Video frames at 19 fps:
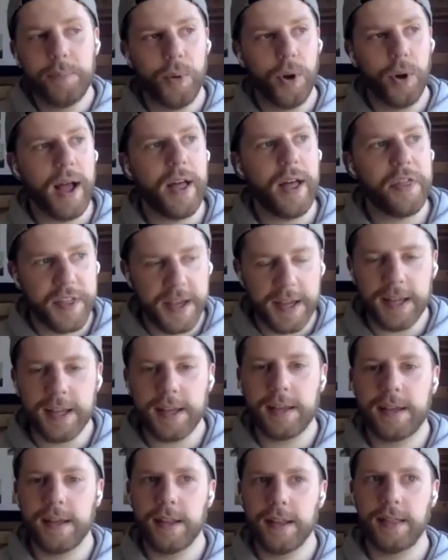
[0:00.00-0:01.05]
But I think
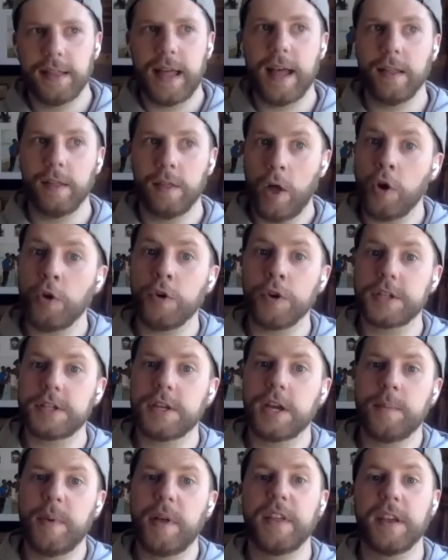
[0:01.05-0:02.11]
like long
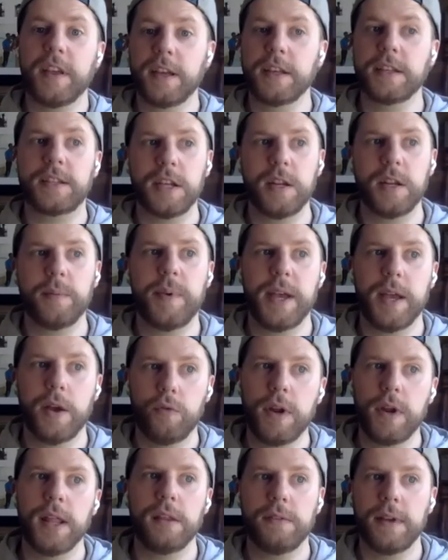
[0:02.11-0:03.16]
term, I think it's going to be a
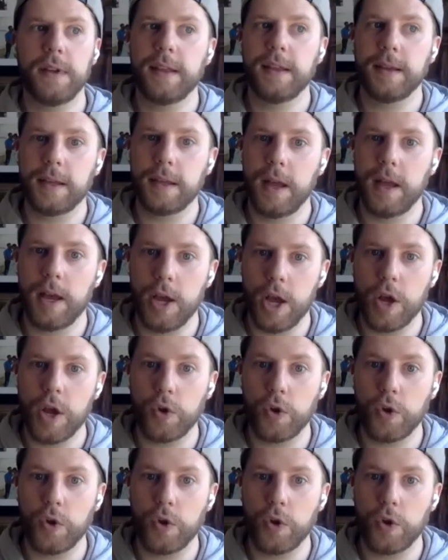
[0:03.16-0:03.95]
really, really a